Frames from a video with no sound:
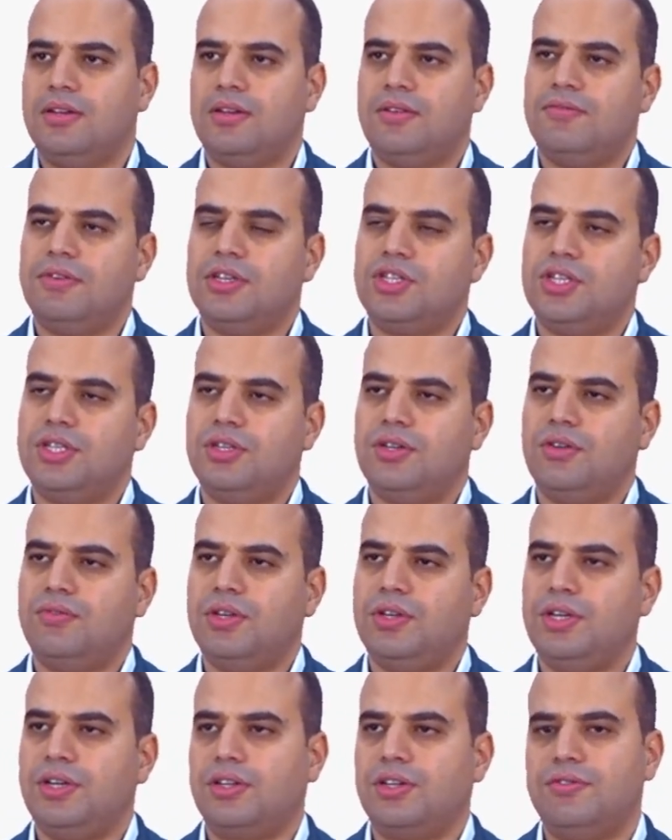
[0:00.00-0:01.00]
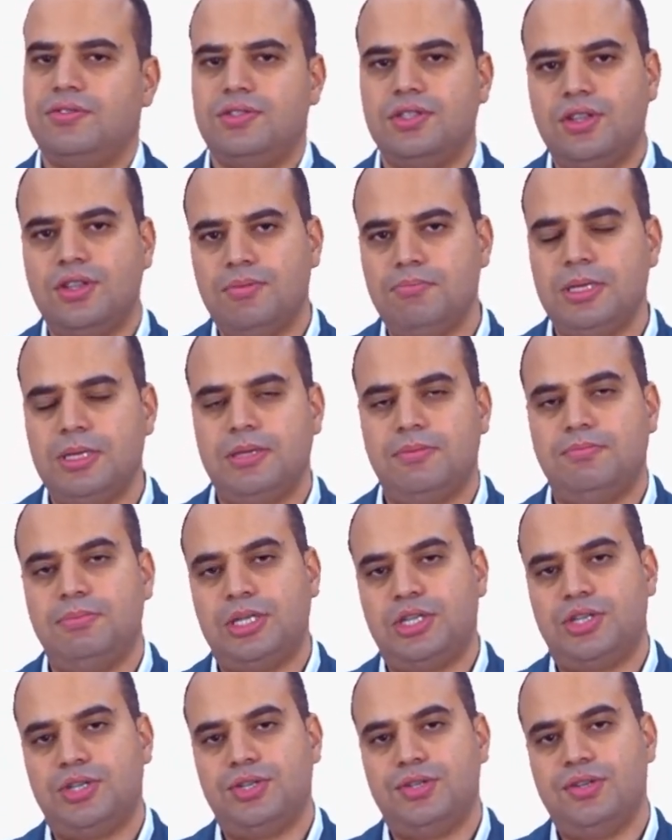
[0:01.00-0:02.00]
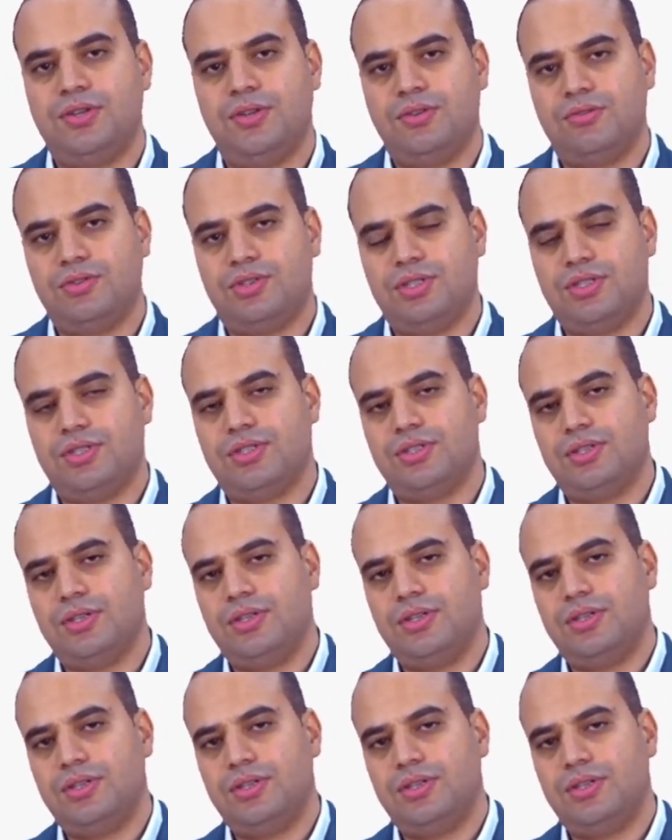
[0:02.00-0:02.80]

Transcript: functioning of the aircraft in the big picture, which is